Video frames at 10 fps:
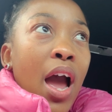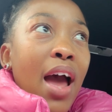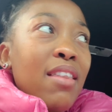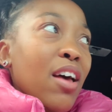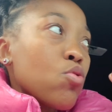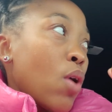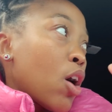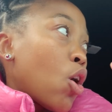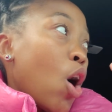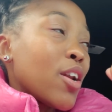And that's why
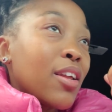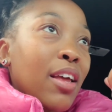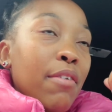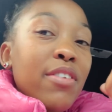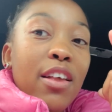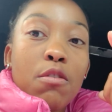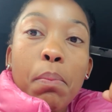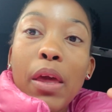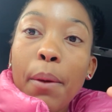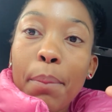God gives us
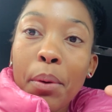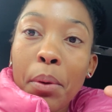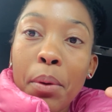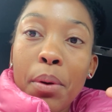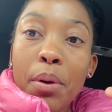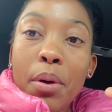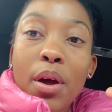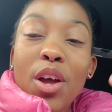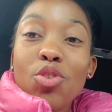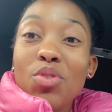people
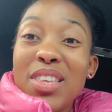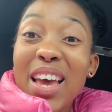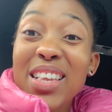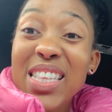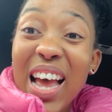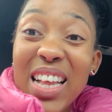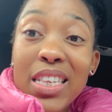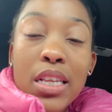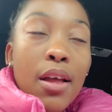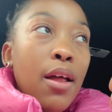to test
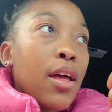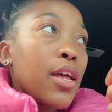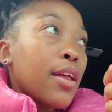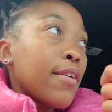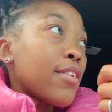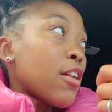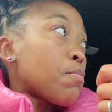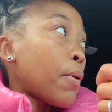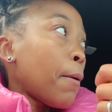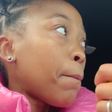us. He gives us
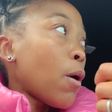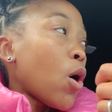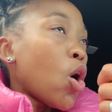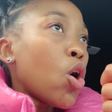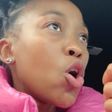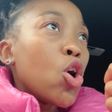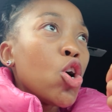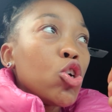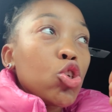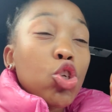people
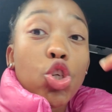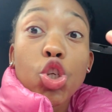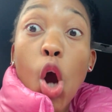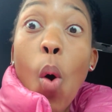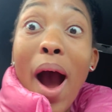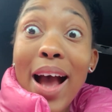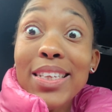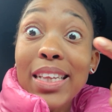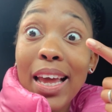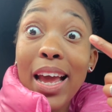to show
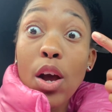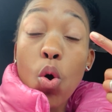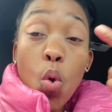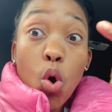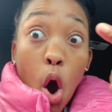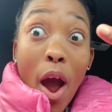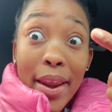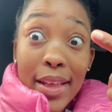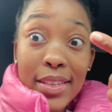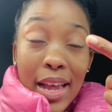us who God
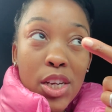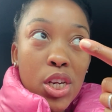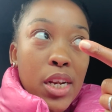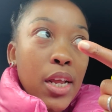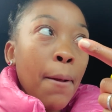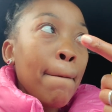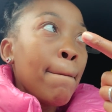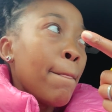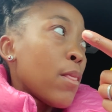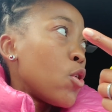is, actually.
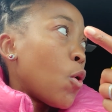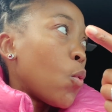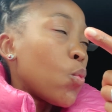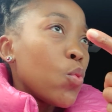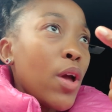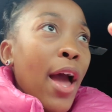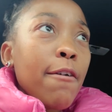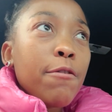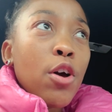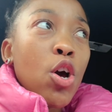You know, we
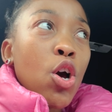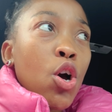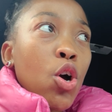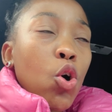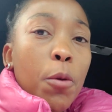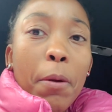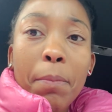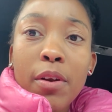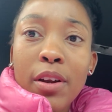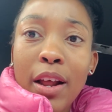have good
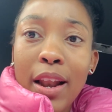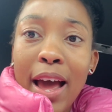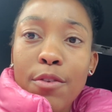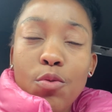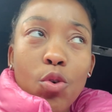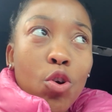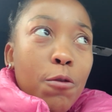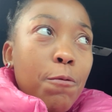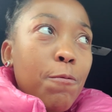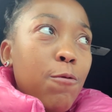people in our lives,
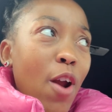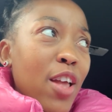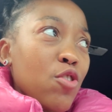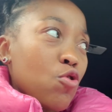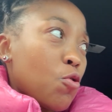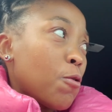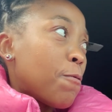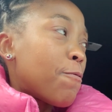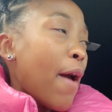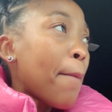good friends, good
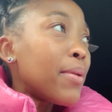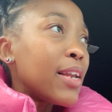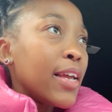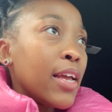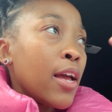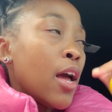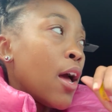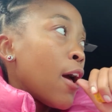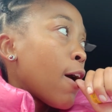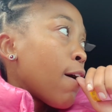family,
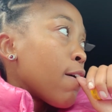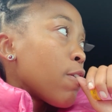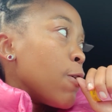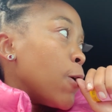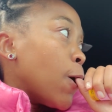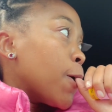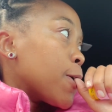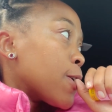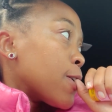you know.